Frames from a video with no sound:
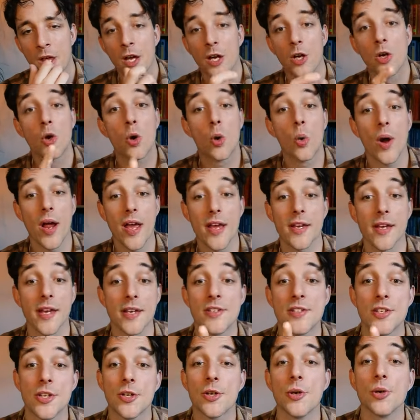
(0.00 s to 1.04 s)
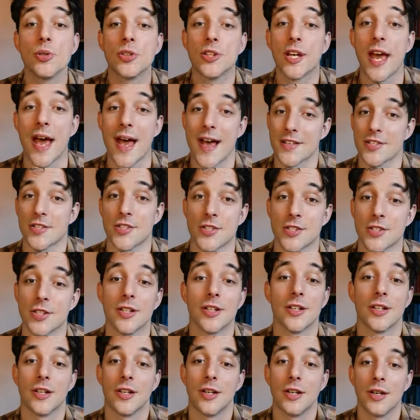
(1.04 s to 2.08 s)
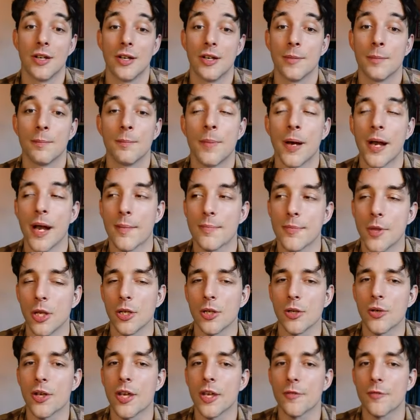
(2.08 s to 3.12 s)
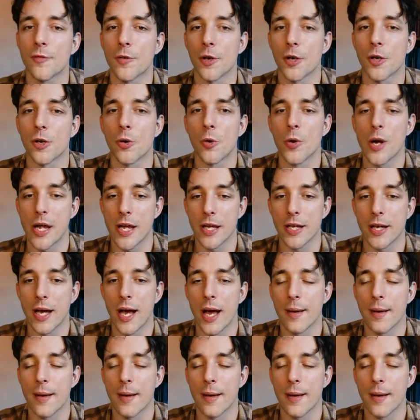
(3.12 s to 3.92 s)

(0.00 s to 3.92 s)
Quick is a good guess. But I'm not looking for quick.